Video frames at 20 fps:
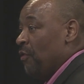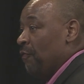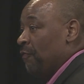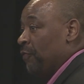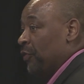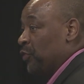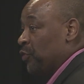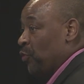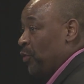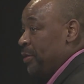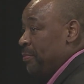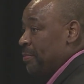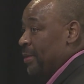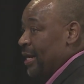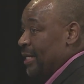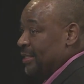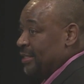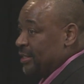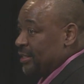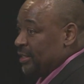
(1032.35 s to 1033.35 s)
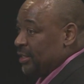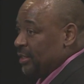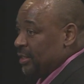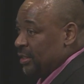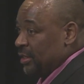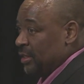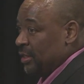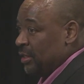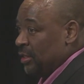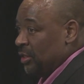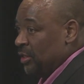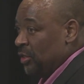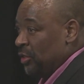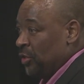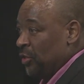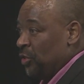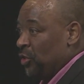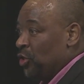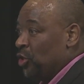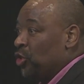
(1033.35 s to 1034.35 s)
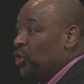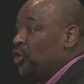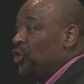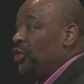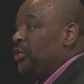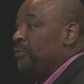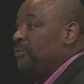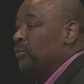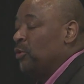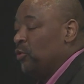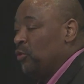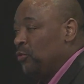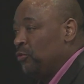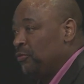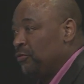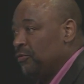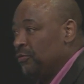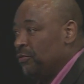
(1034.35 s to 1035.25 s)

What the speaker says: for 3 months. Couldn't move.